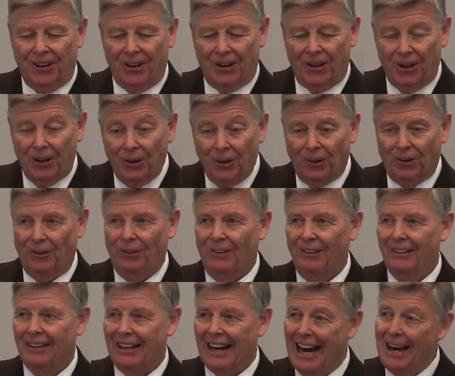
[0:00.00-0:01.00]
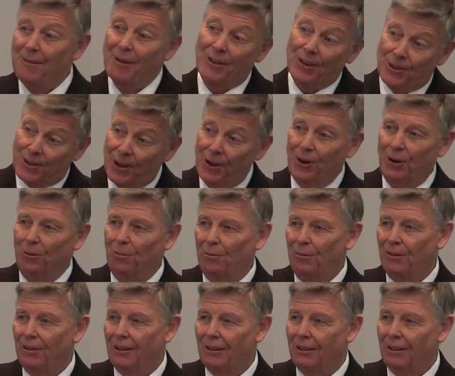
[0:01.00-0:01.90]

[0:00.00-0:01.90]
who came to the tomb?